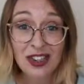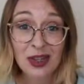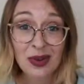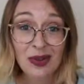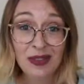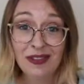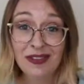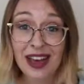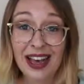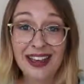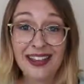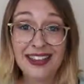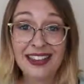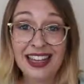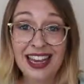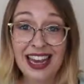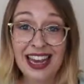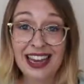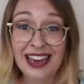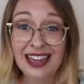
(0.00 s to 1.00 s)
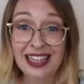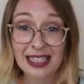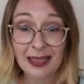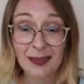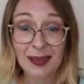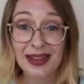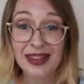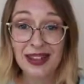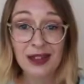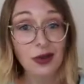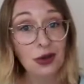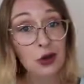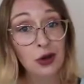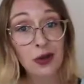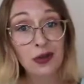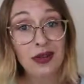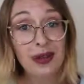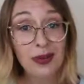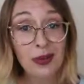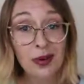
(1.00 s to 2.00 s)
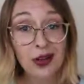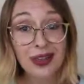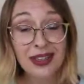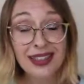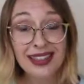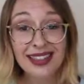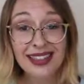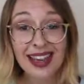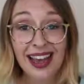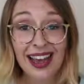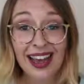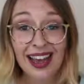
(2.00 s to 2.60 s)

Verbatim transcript: to invest in expensive cookery books